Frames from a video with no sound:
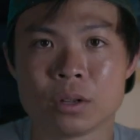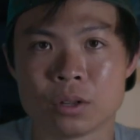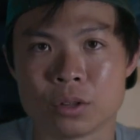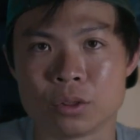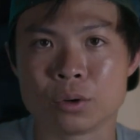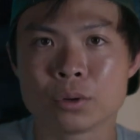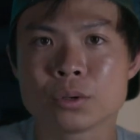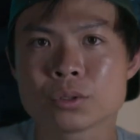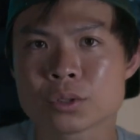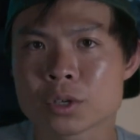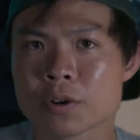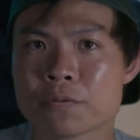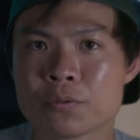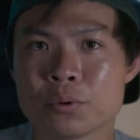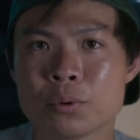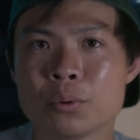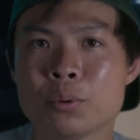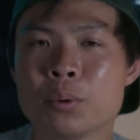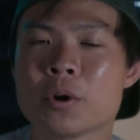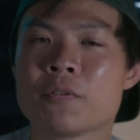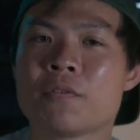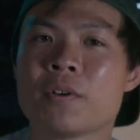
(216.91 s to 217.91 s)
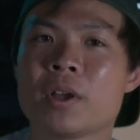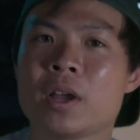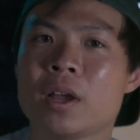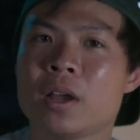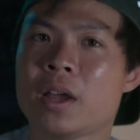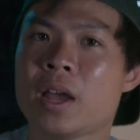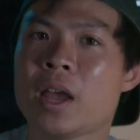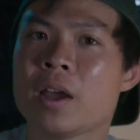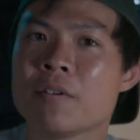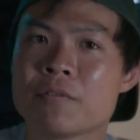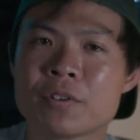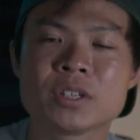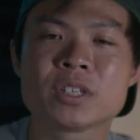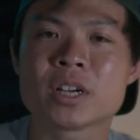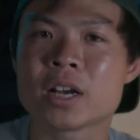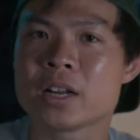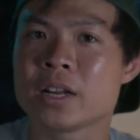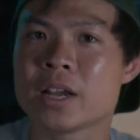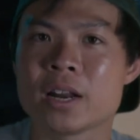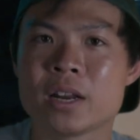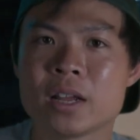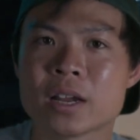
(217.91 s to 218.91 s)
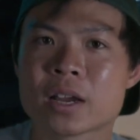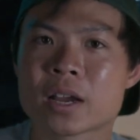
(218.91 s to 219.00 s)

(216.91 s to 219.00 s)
Those of you who have ever done any